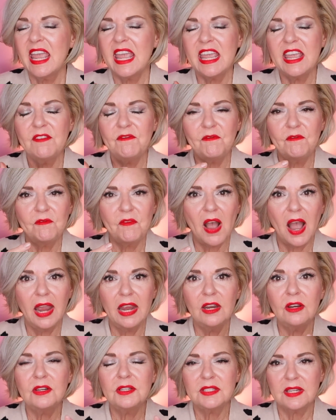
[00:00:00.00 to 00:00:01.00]
it
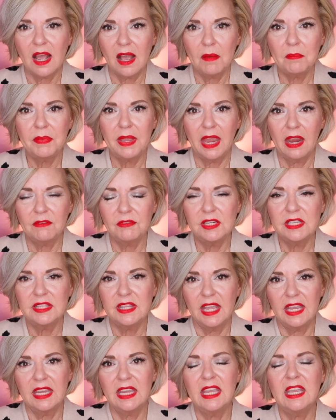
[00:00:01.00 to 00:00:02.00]
fires up everything.